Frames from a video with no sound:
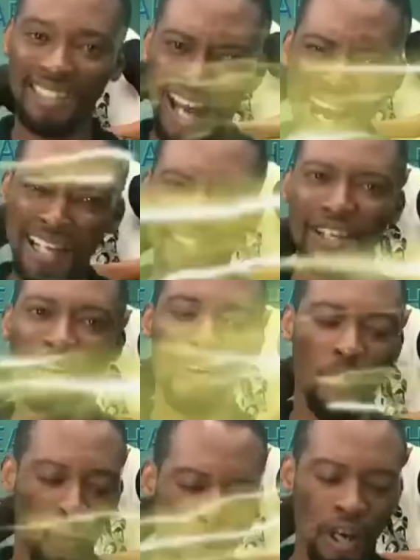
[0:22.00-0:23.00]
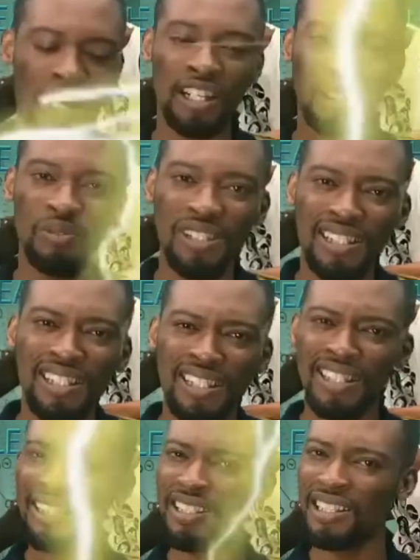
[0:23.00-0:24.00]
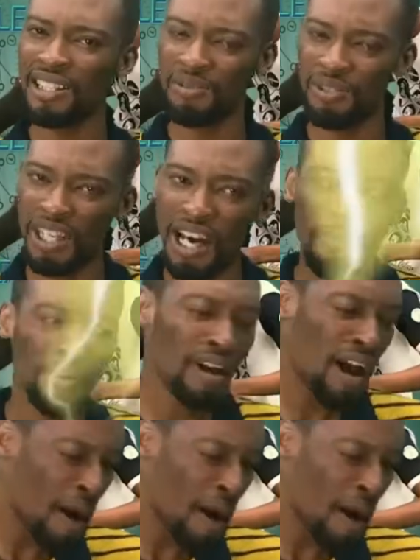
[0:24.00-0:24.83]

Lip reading: tagged 120 Days Jamb.